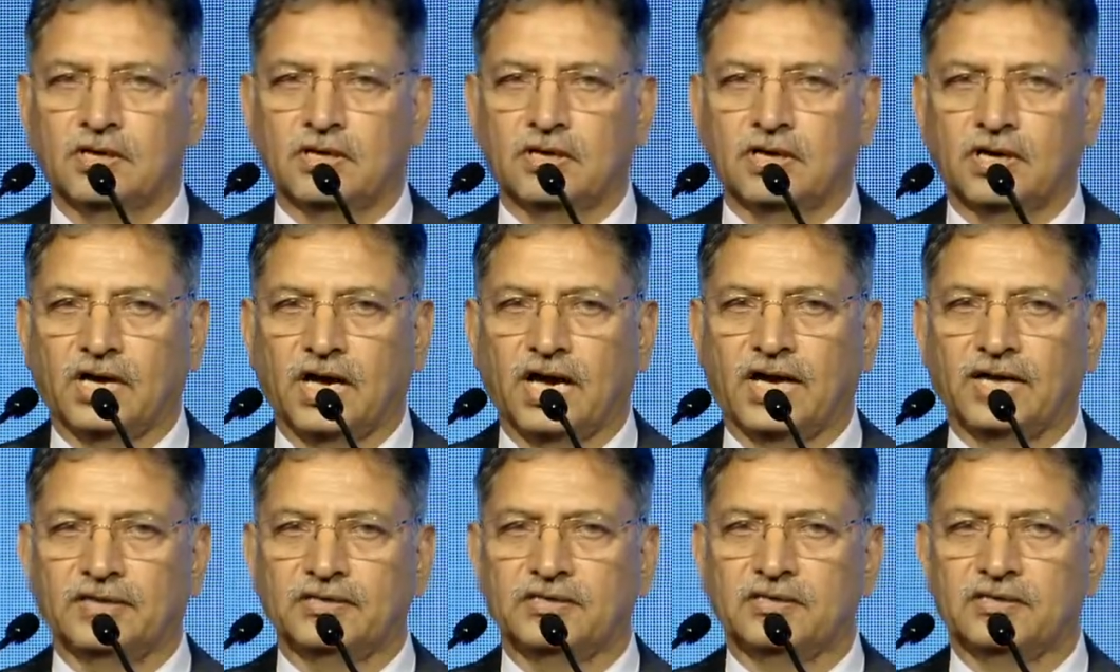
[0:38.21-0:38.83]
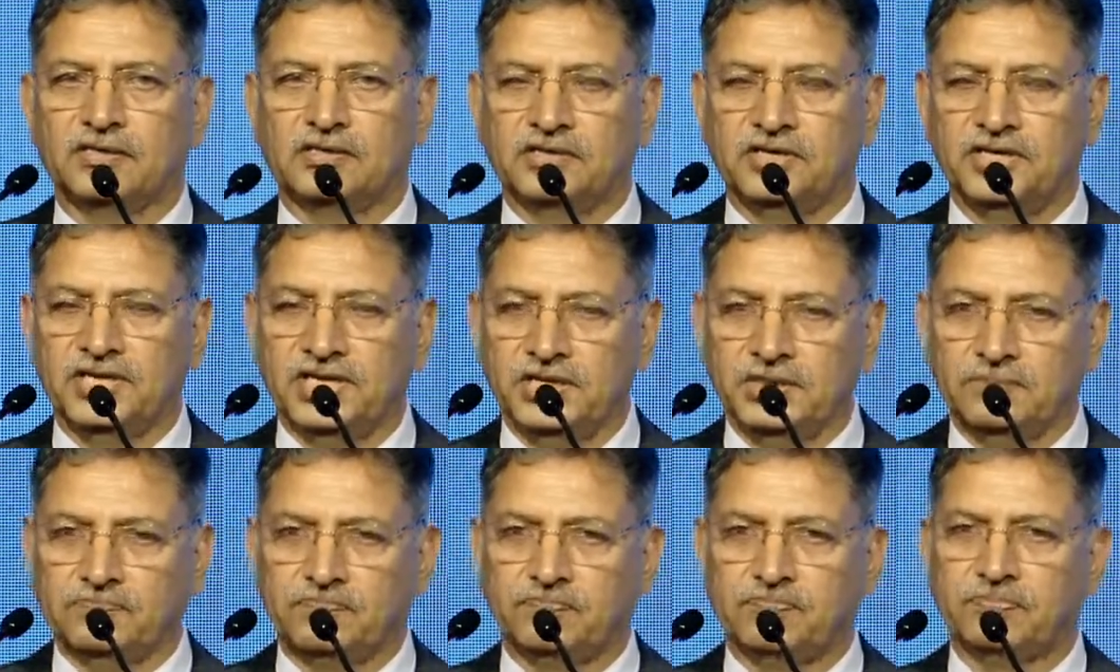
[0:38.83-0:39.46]
and
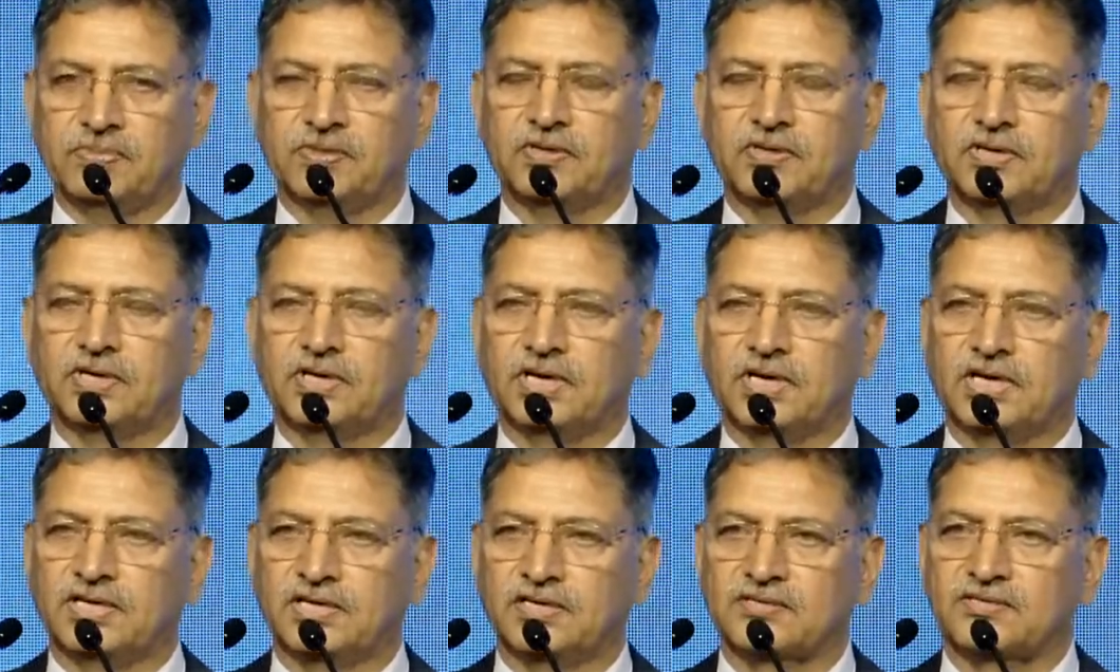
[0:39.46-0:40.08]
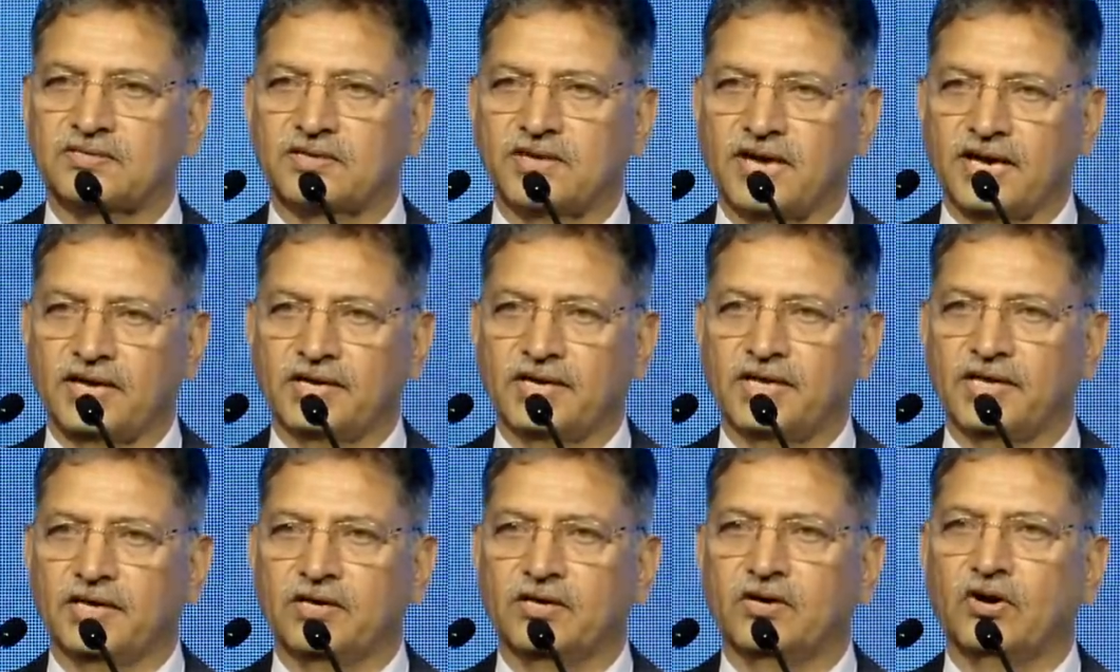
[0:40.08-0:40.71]
deep
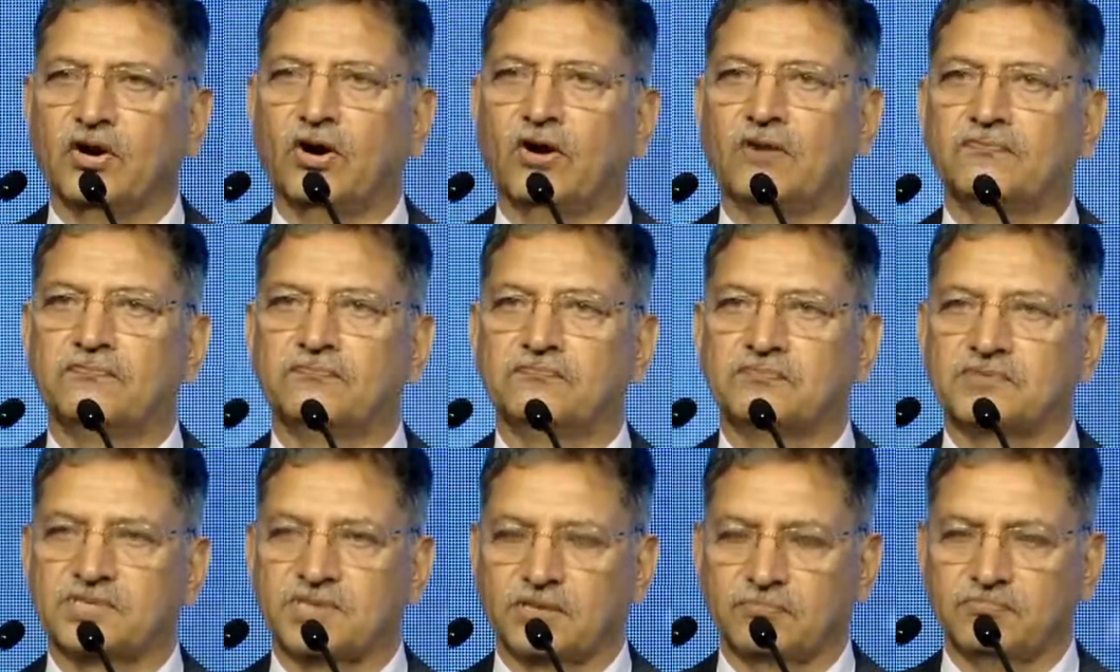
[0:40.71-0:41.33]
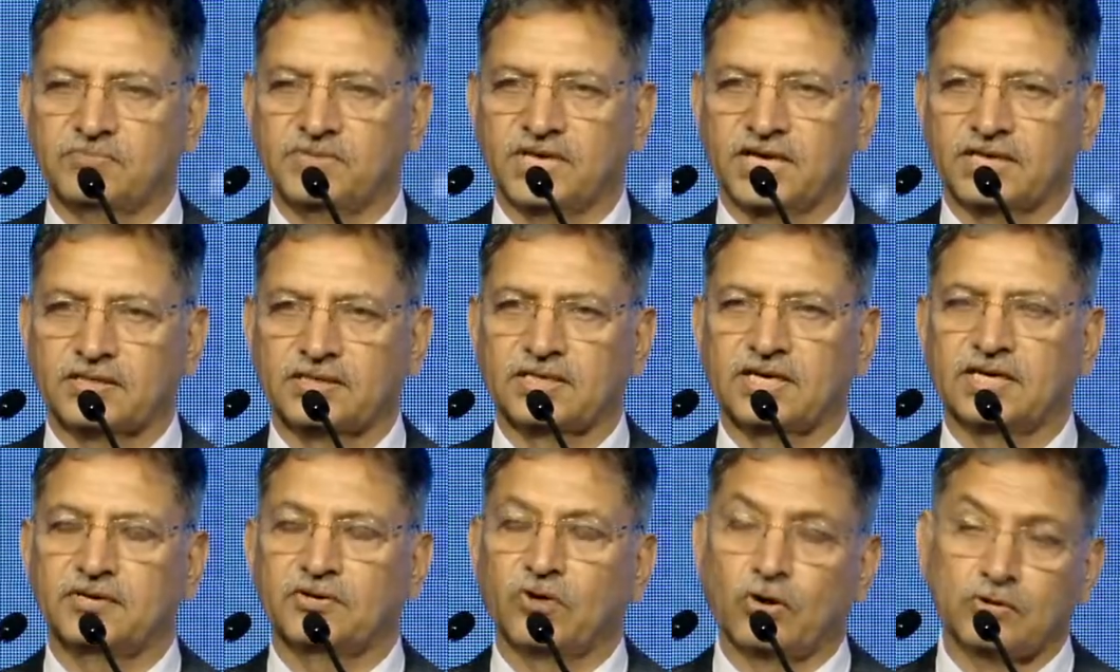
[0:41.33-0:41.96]
understanding of subject,
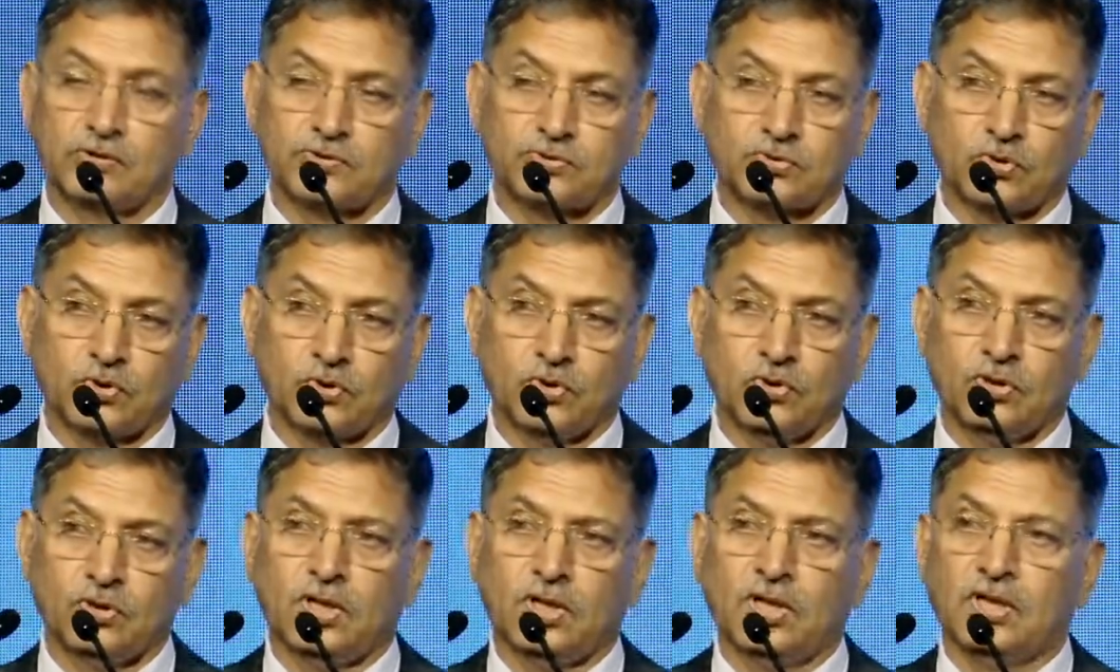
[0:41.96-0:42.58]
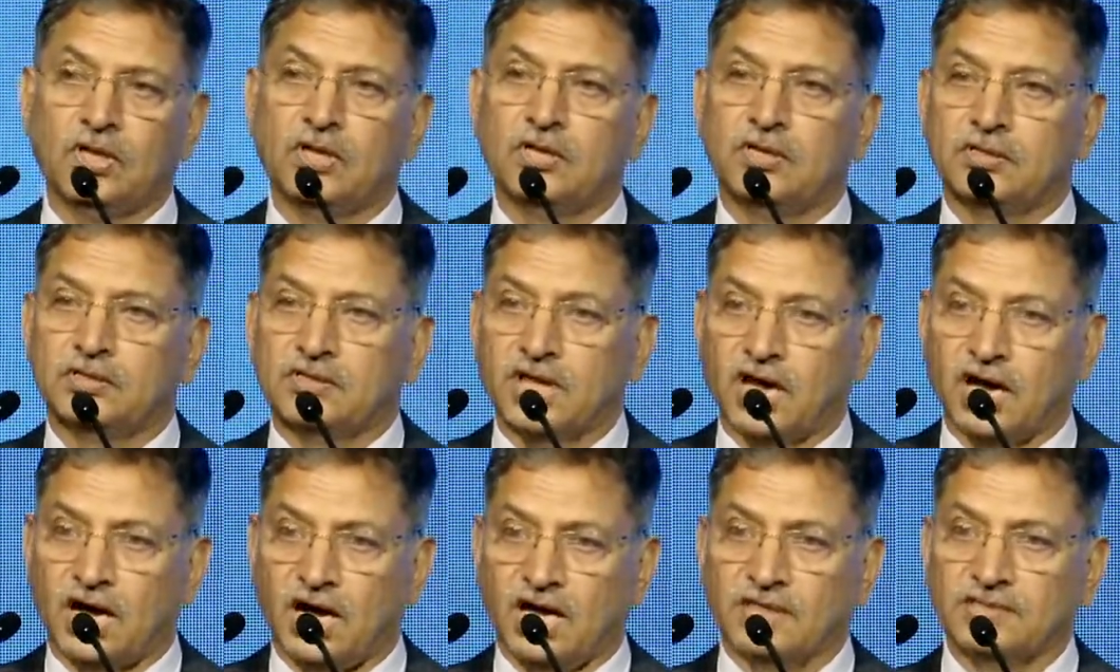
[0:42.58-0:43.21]
and also the
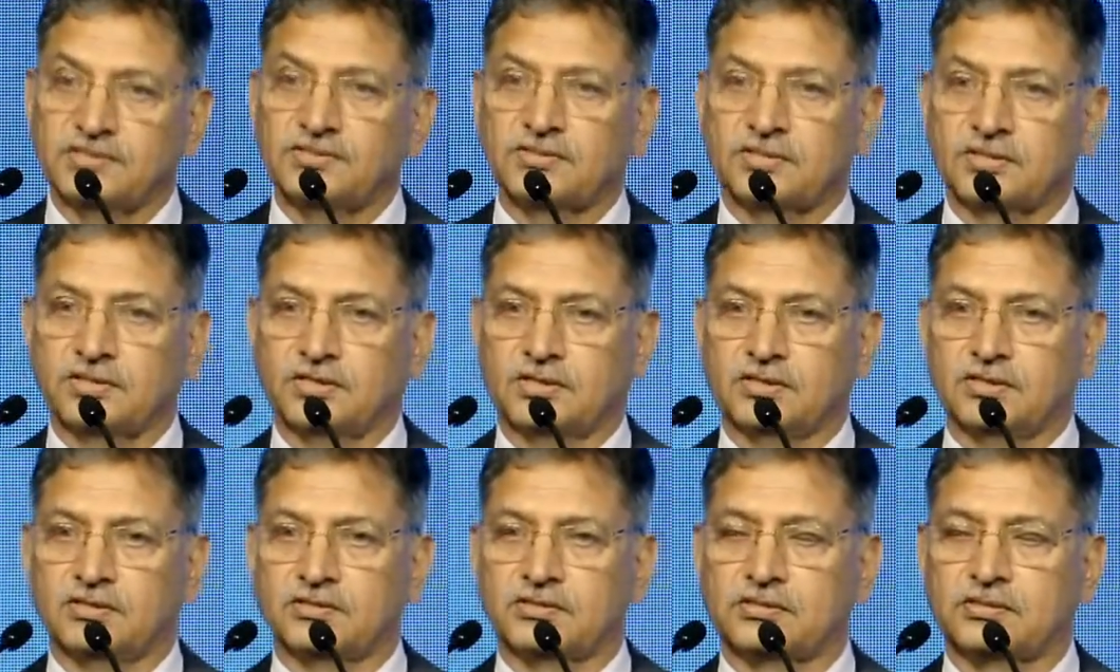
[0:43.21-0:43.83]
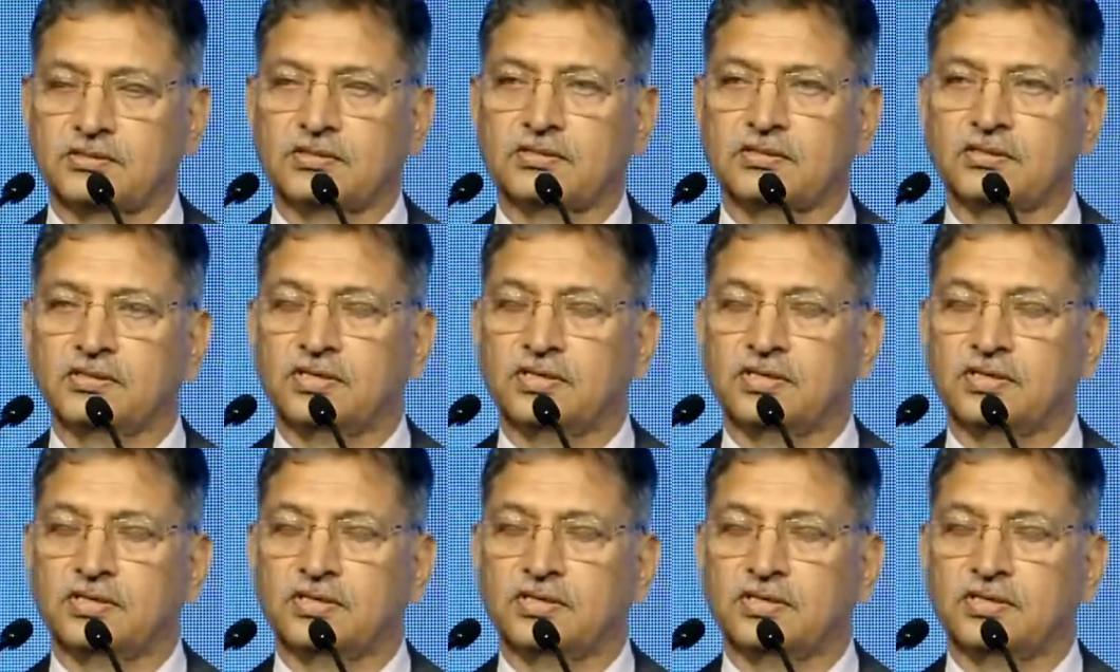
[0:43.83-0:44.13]
answers,